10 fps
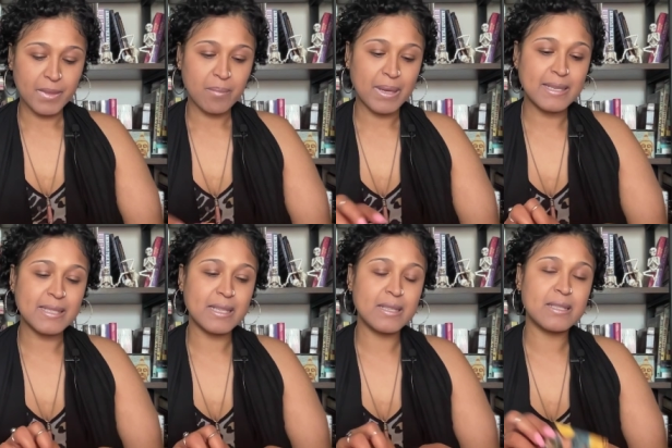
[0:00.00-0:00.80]
But I
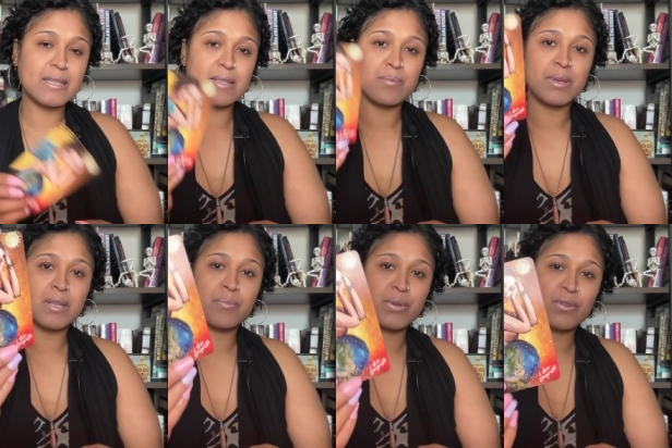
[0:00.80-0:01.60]
see this is somebody
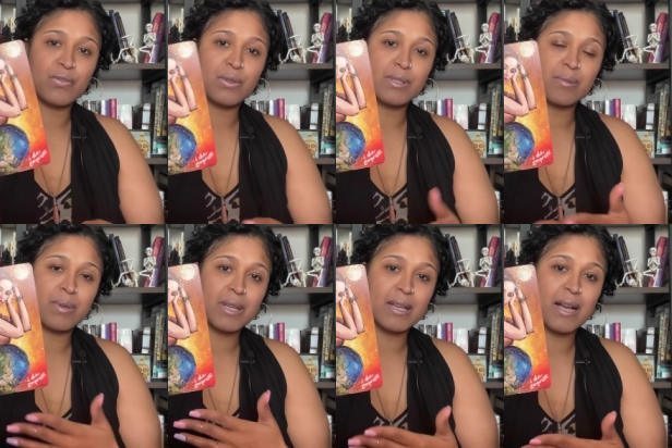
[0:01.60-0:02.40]
beautiful,
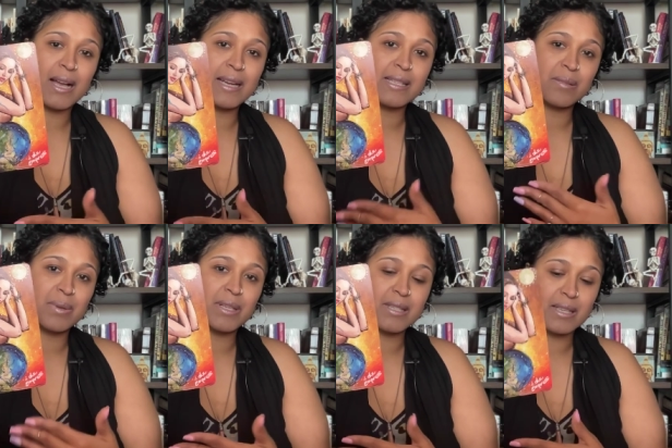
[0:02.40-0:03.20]
somebody kind,
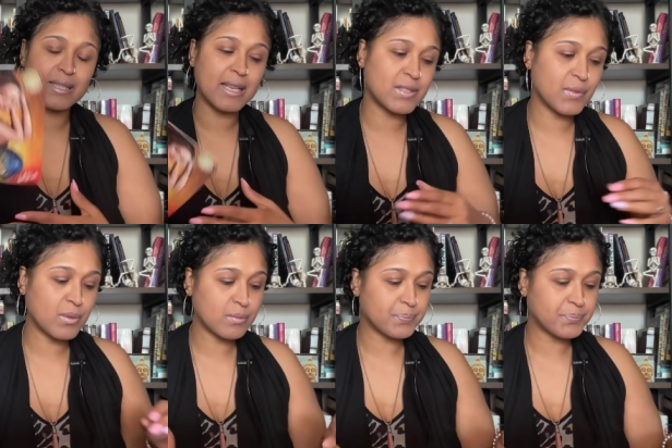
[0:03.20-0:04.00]
somebody
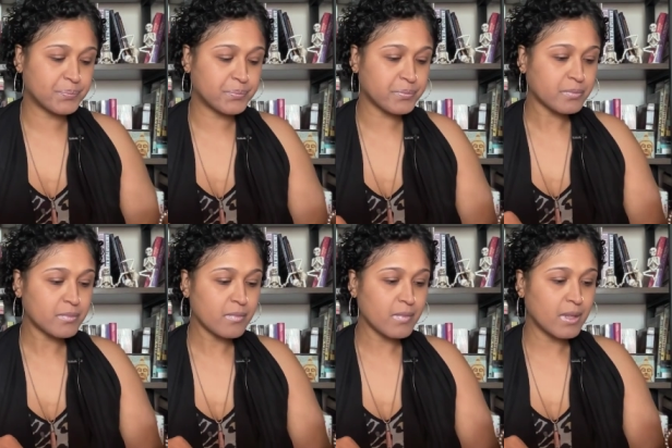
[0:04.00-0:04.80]
successful.
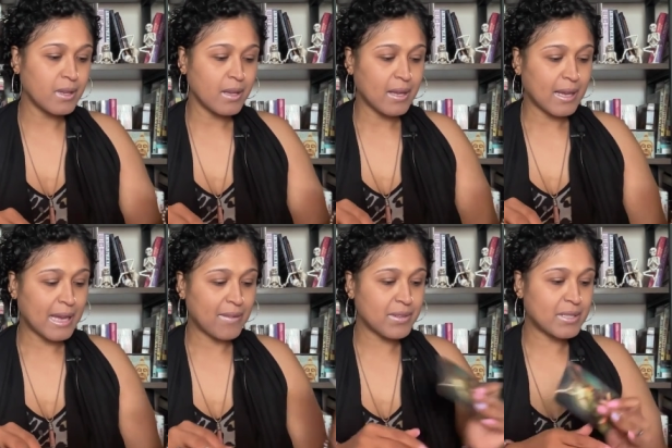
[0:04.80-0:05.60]
I
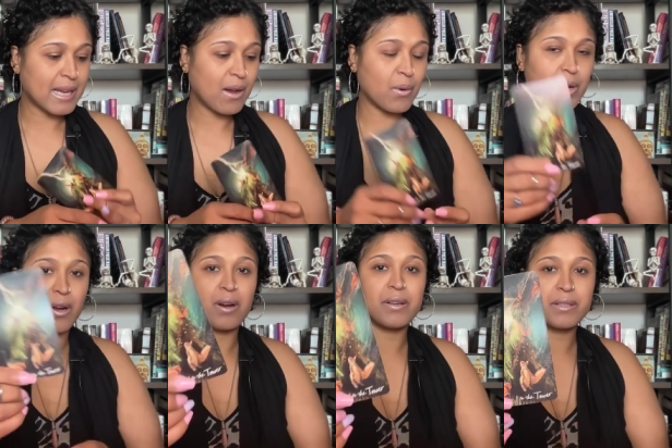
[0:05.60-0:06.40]
have the Tower
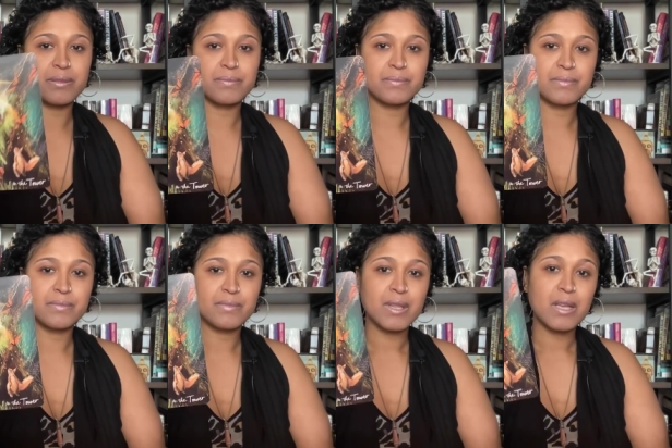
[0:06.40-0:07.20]
card.
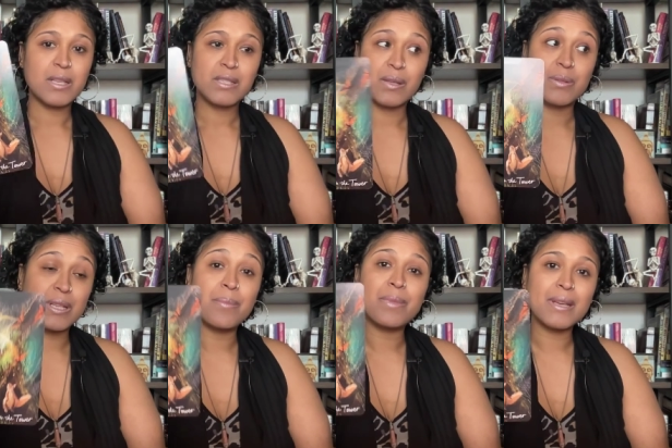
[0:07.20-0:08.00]
So
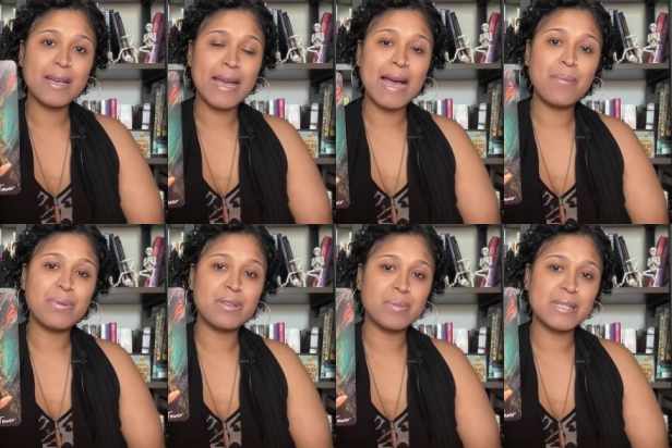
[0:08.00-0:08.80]
something
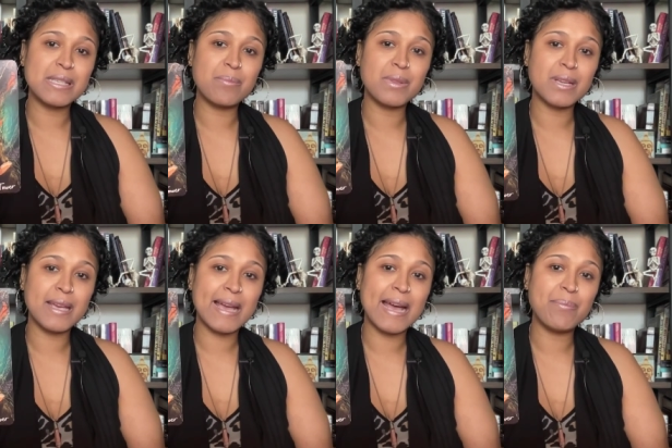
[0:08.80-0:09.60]
happened, but something
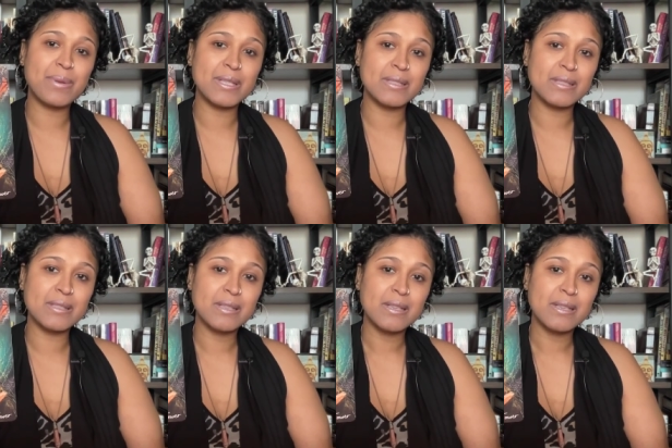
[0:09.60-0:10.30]
happened.